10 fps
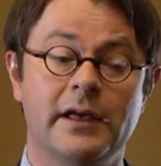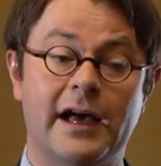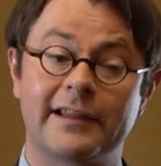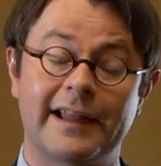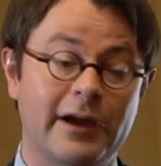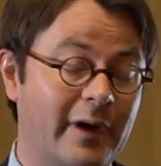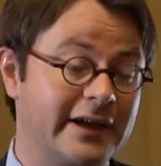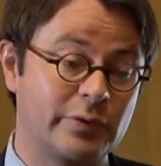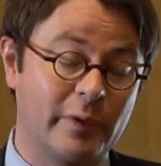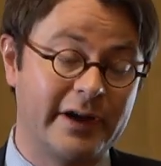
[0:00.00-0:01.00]
Uh,
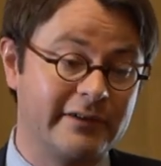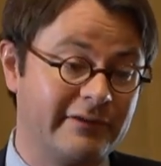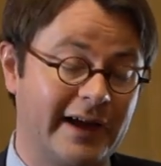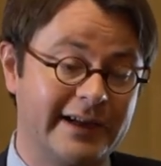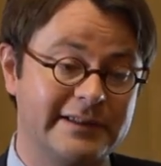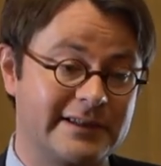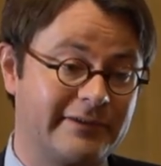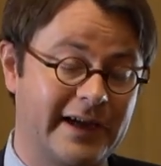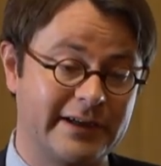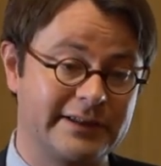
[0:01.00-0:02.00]
likewise, one finds
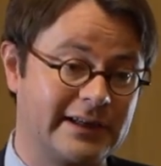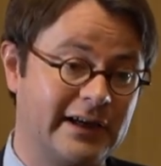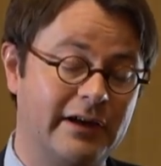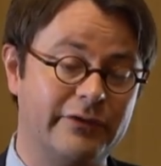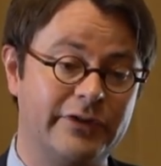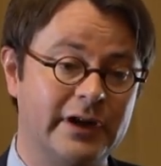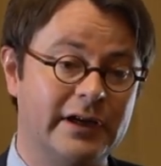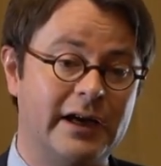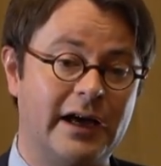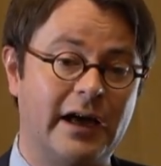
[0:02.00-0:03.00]
effects of
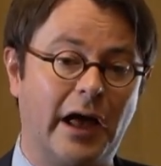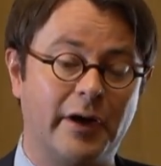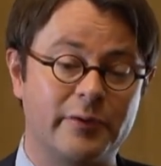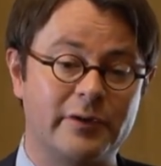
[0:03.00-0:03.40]
uh,